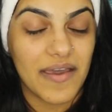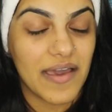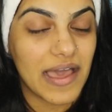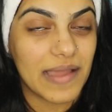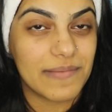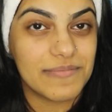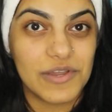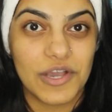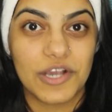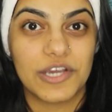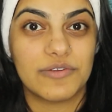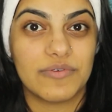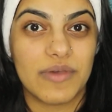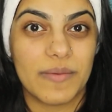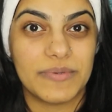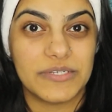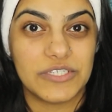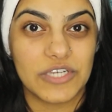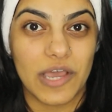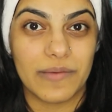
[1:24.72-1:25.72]
I'm not going to wear
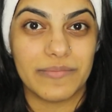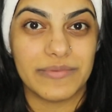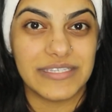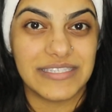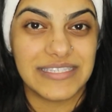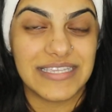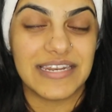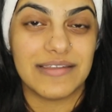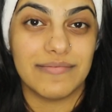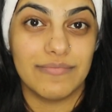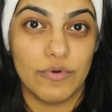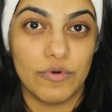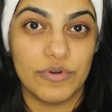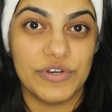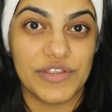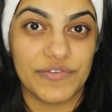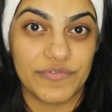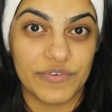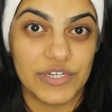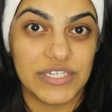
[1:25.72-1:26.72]
pajamas in a
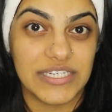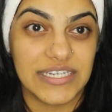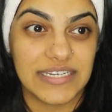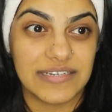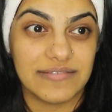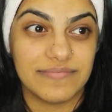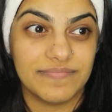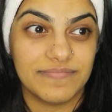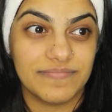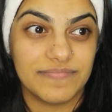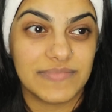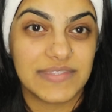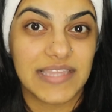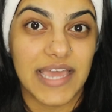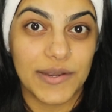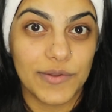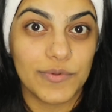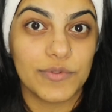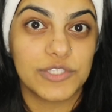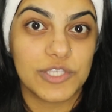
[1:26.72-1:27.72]
morning routine.
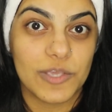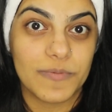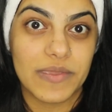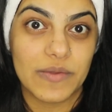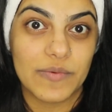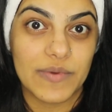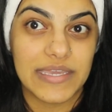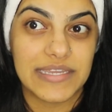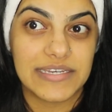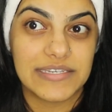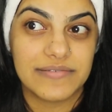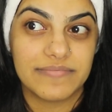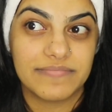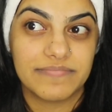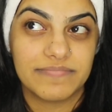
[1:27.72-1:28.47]
That'd also be weird.